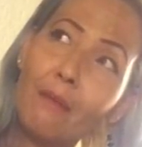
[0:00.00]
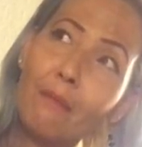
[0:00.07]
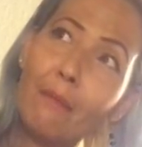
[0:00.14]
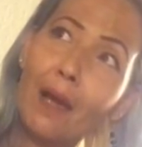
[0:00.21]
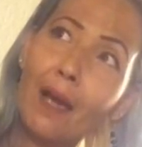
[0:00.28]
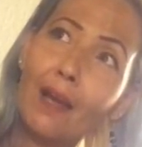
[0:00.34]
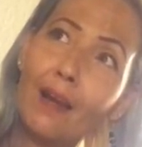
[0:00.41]

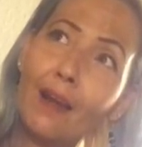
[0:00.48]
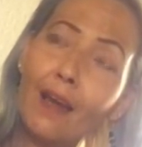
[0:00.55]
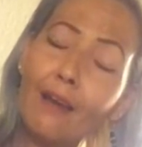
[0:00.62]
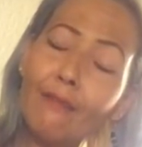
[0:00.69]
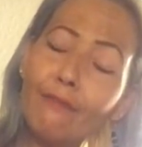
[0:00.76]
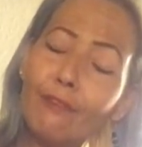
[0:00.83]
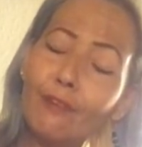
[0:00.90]
my
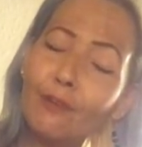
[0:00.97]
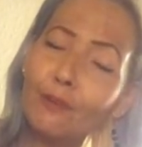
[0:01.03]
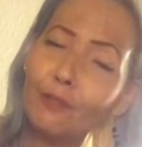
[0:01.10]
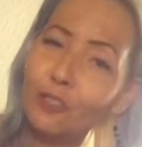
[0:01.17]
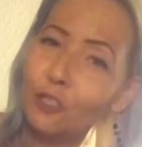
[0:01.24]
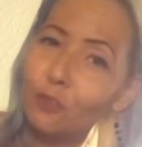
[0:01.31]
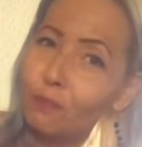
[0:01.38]
life
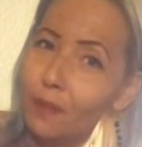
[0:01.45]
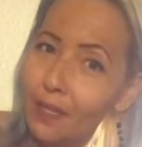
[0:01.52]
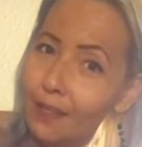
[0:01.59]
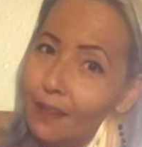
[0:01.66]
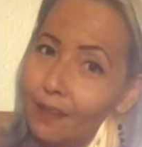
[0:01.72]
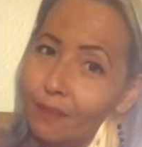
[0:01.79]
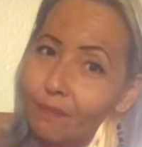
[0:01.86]
looks
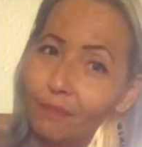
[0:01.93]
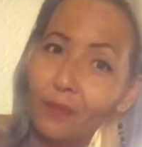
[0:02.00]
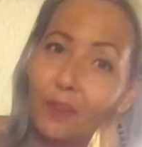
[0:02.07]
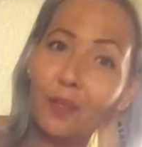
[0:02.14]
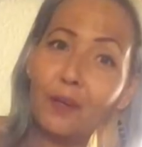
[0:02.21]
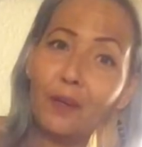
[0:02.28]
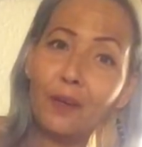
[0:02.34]
better
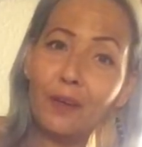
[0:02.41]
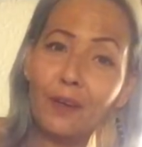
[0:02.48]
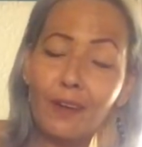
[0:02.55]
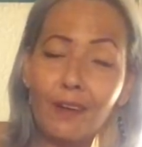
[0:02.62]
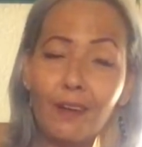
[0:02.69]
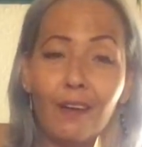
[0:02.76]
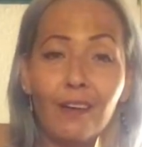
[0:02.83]

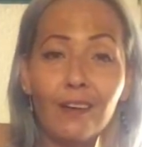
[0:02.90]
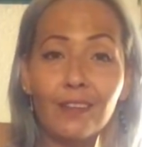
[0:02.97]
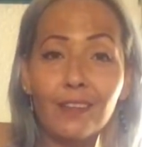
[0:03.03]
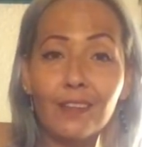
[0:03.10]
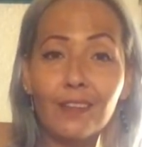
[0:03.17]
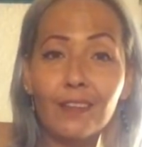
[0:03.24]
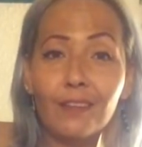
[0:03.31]

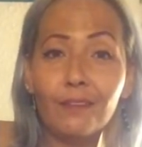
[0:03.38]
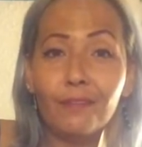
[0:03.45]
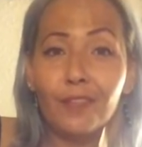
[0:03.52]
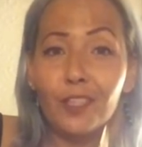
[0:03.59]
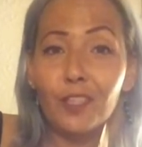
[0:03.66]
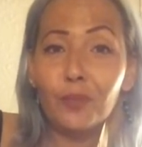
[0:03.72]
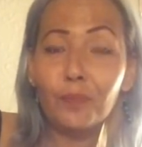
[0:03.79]
on
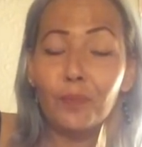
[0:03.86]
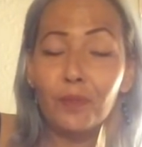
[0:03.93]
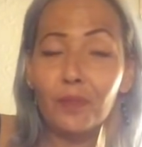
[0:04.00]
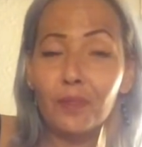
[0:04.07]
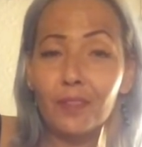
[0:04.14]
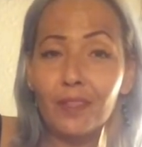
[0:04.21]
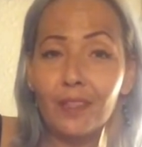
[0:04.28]

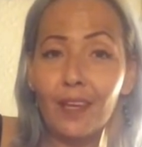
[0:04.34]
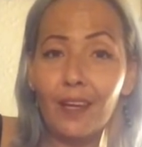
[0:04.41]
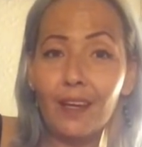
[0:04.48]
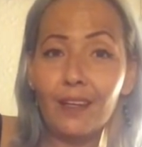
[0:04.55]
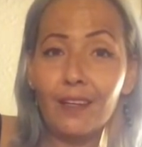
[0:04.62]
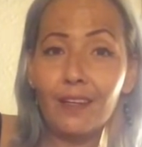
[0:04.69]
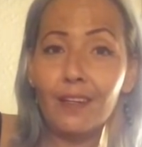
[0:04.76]
Facebook
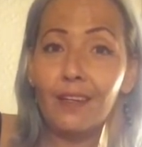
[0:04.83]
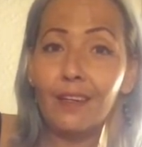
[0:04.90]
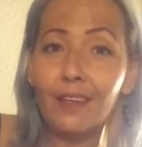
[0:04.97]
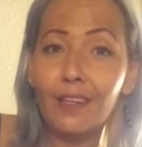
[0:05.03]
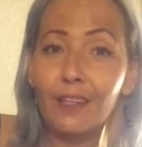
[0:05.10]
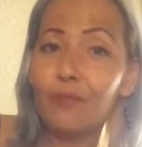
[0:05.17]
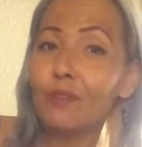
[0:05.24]
than
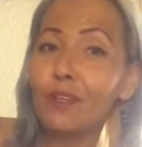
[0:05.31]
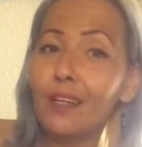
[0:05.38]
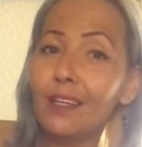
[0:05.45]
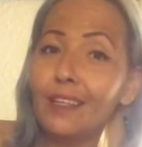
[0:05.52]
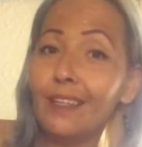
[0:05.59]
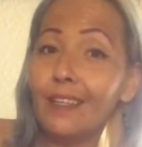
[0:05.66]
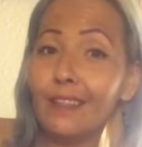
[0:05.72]
it
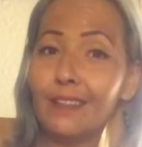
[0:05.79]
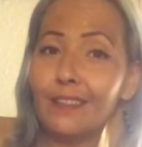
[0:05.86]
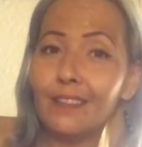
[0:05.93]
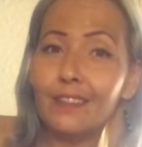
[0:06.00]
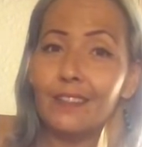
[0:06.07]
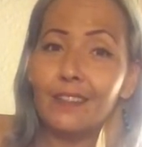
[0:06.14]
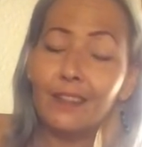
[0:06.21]
really
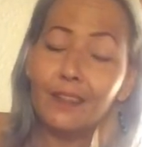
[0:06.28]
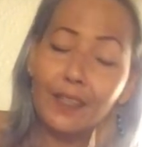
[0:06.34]
is.